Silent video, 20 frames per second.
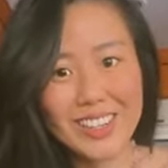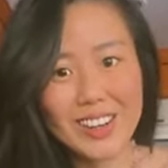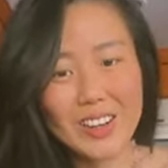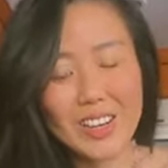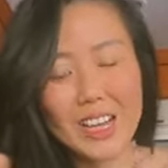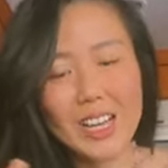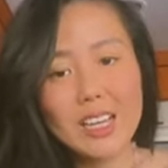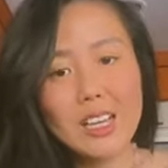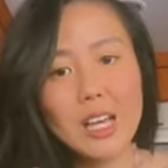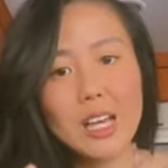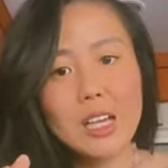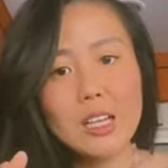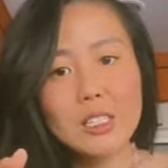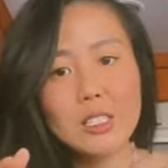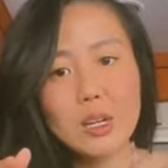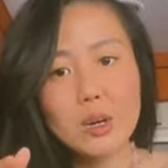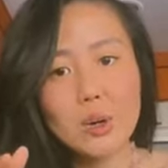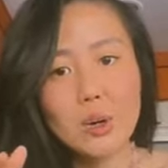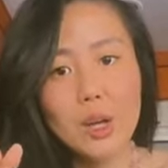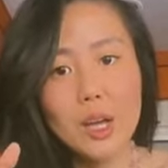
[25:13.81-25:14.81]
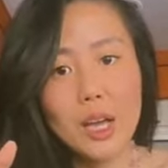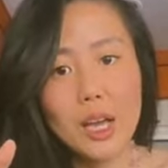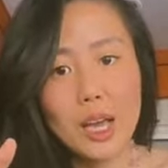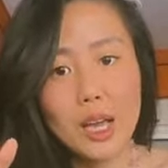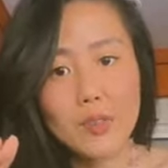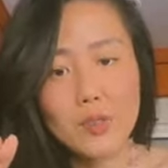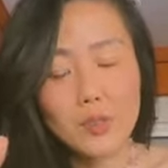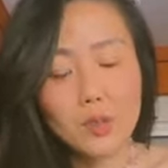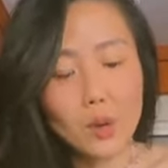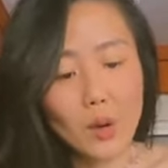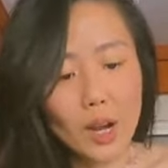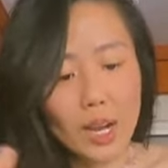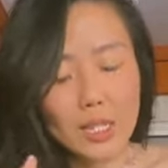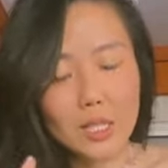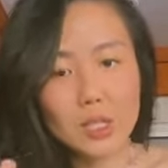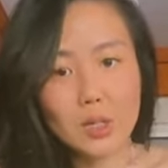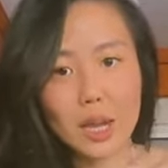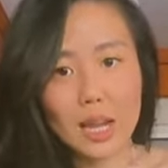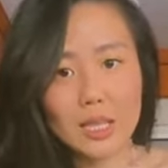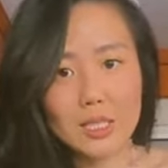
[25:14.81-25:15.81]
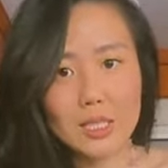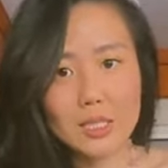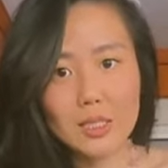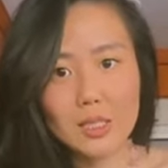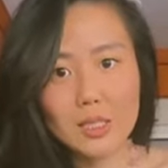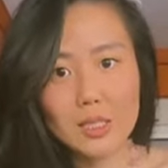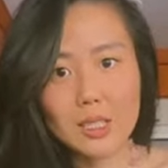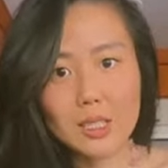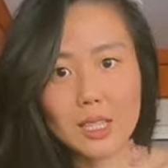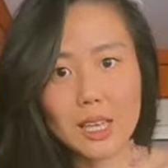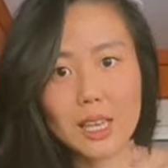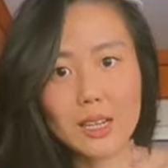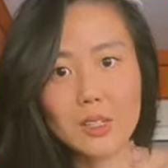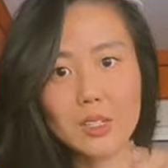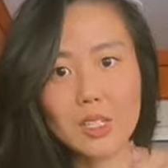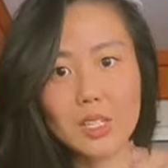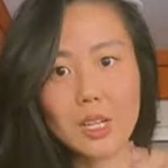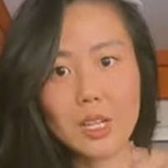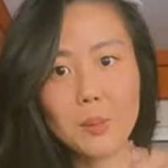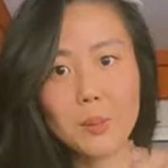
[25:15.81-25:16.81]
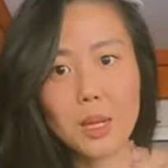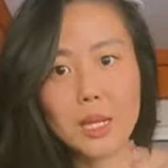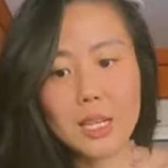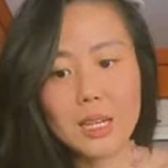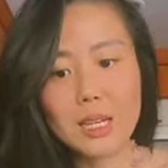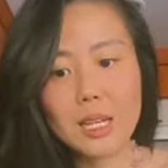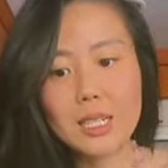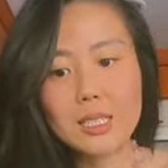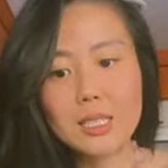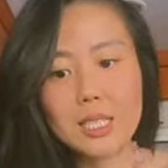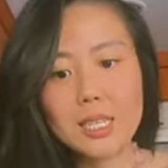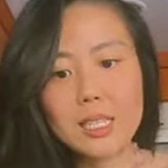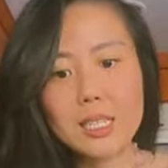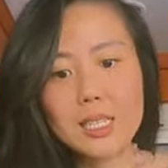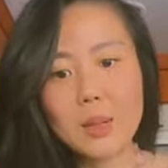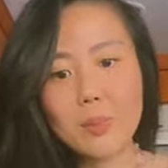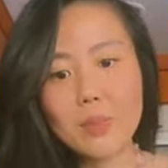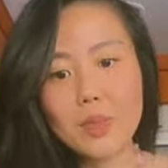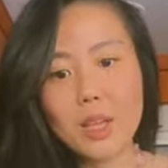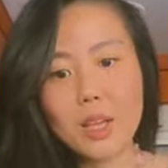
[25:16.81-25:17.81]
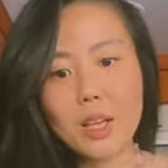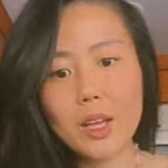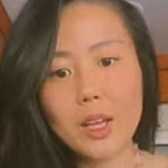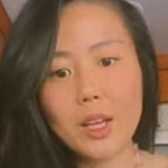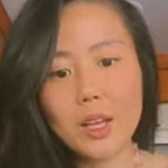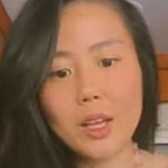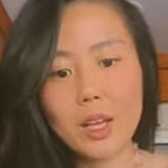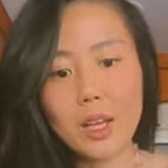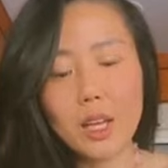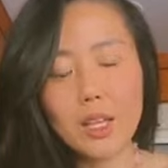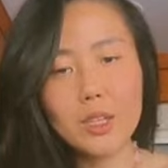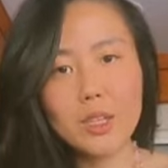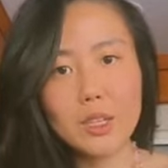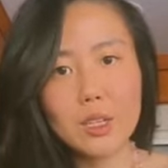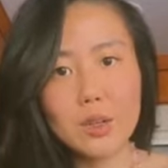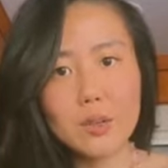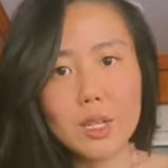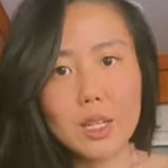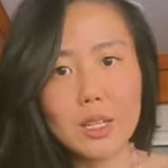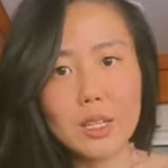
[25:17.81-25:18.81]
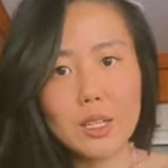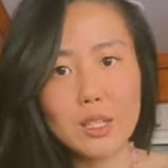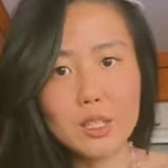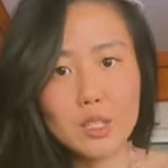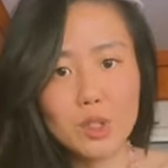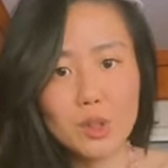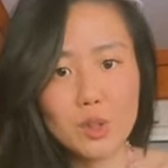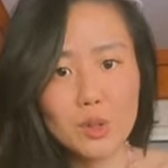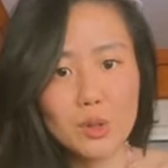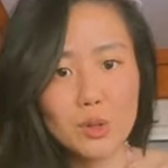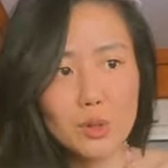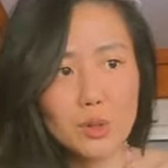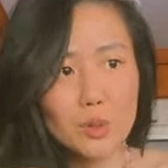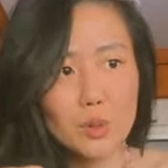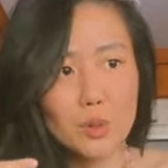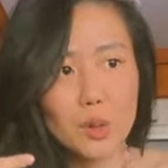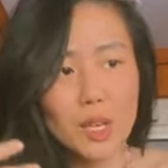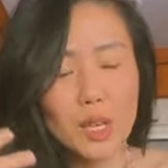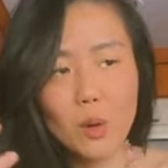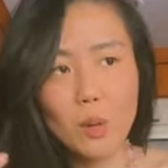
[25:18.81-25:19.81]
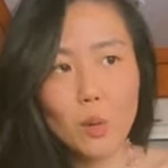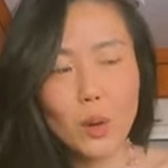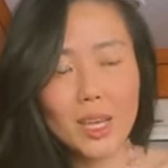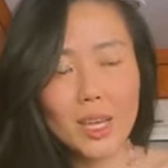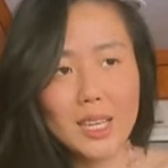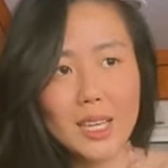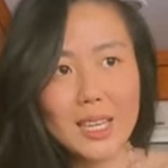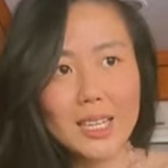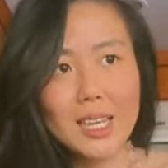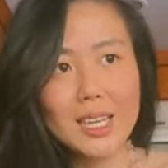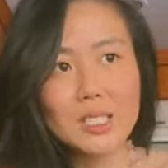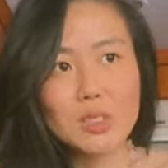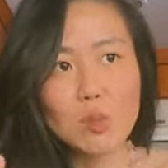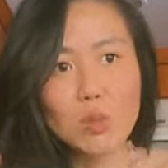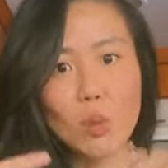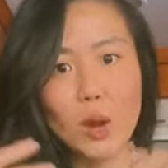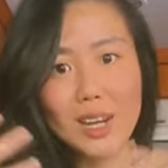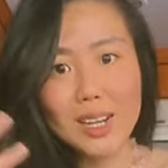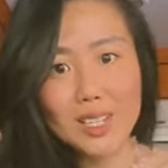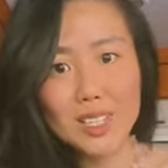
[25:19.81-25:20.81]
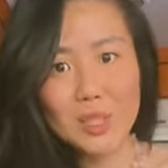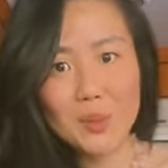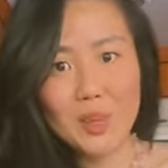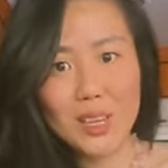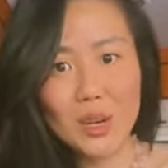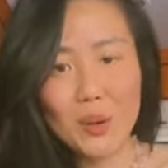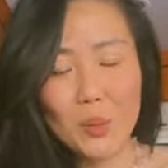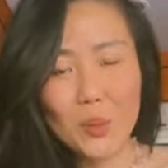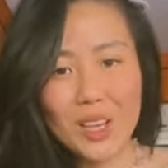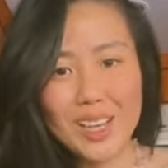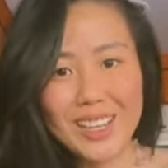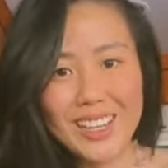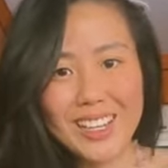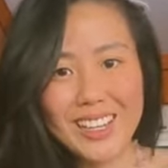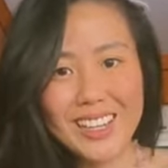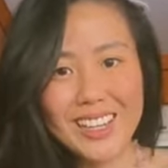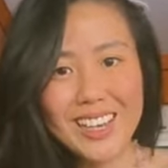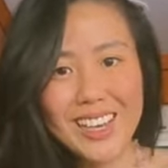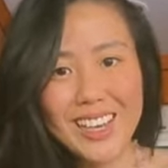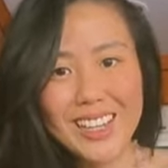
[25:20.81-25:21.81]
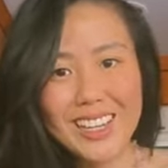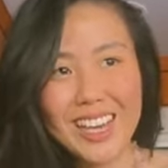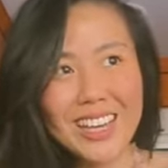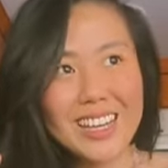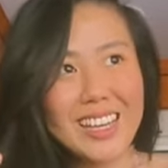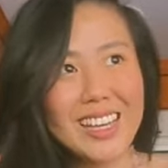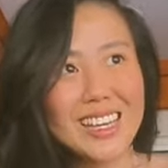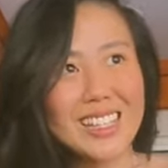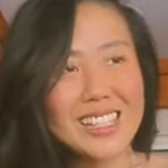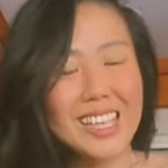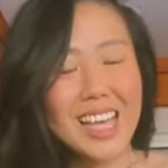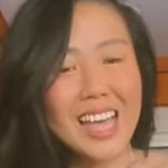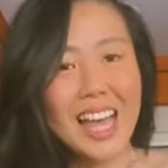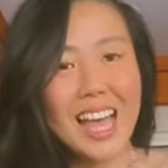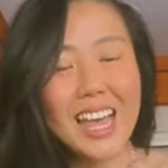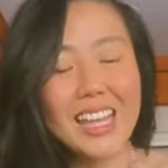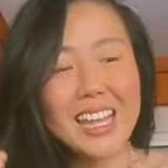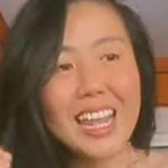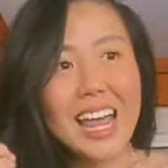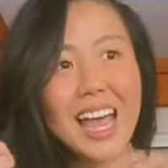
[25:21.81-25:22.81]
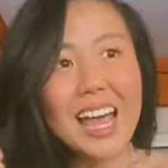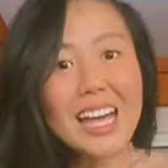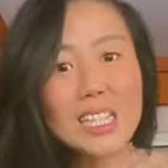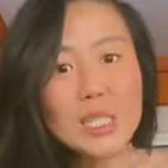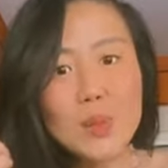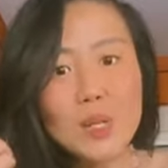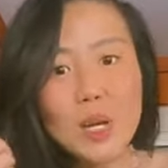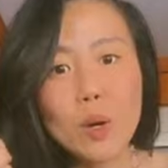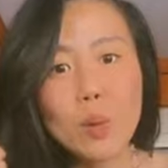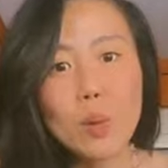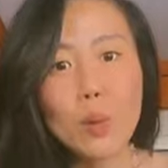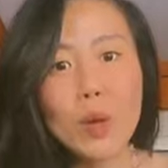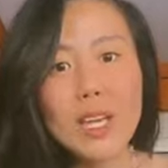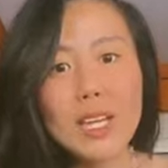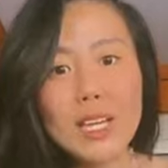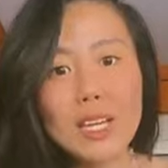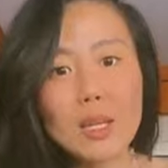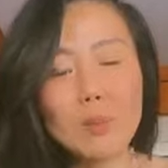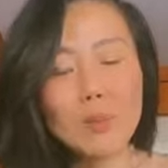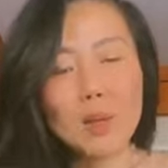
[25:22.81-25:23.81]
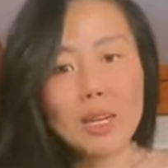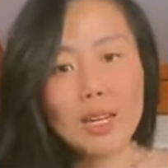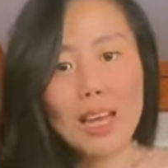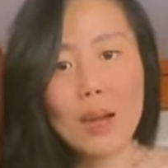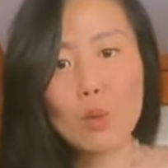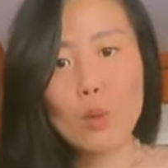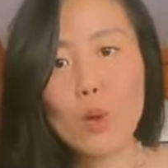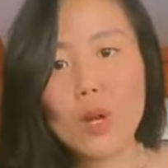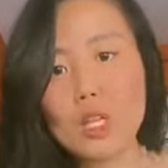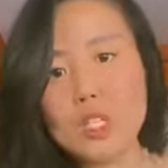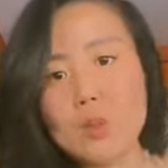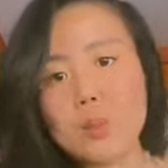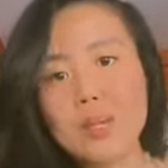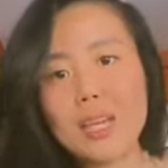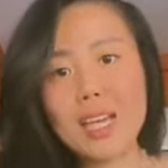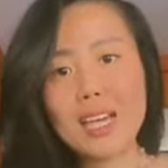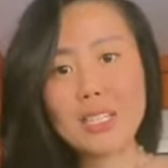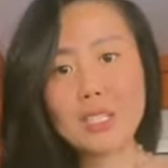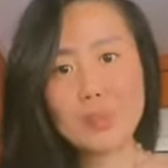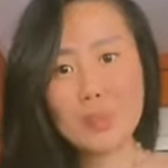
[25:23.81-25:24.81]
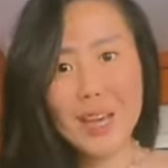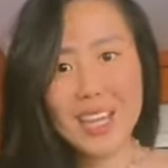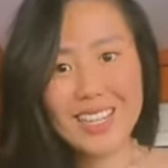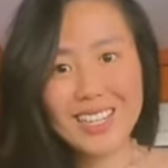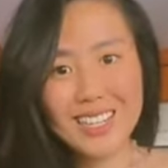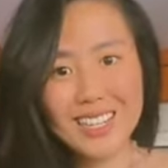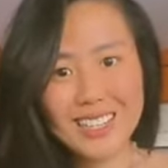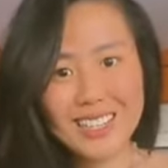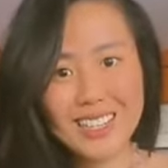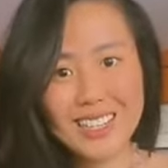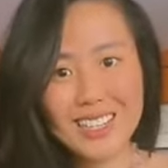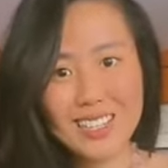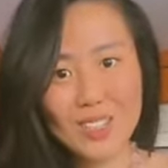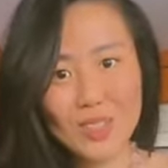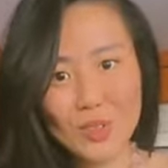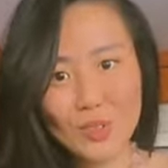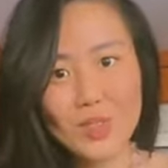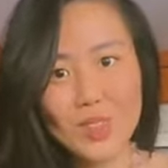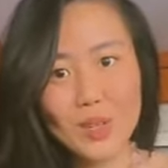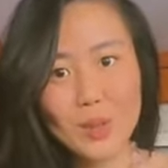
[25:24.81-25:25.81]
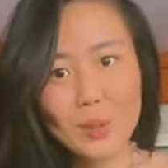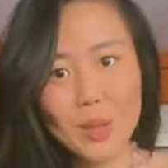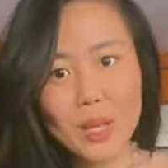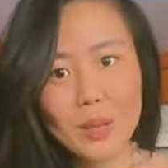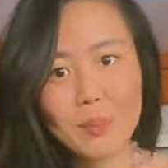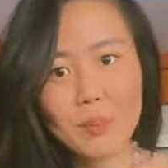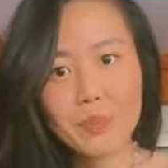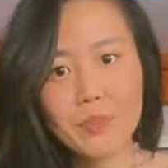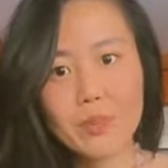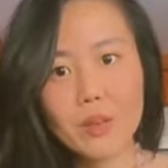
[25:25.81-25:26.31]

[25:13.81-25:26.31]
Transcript: Okay, so if you're attracted to this energy, meaning that there's something in you that needs to be awakened, that is ready to be awakened, that is that has been awakened but now ready to be expanded. Do you feel me?